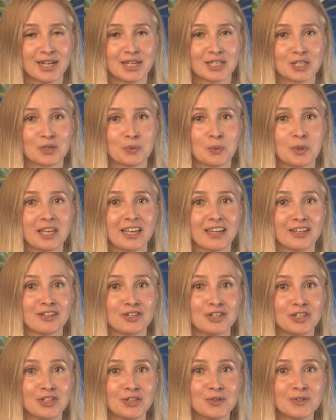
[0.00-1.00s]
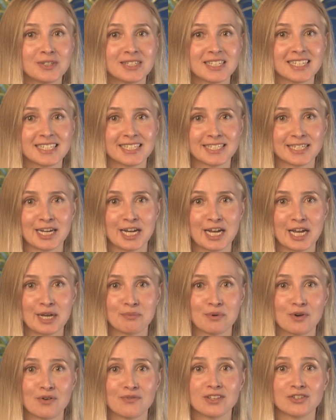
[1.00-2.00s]
So we can use this
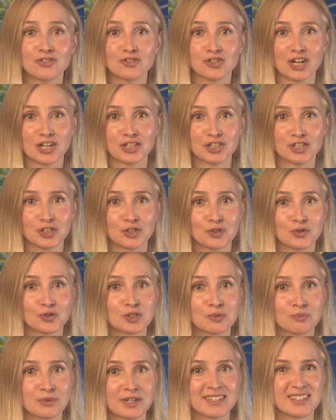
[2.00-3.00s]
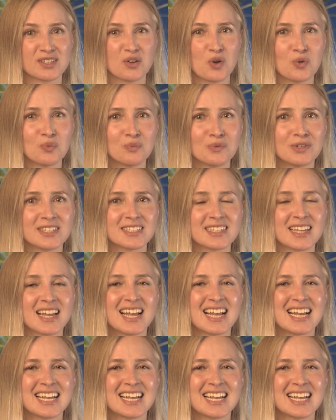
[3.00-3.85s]
type of the structure to express almost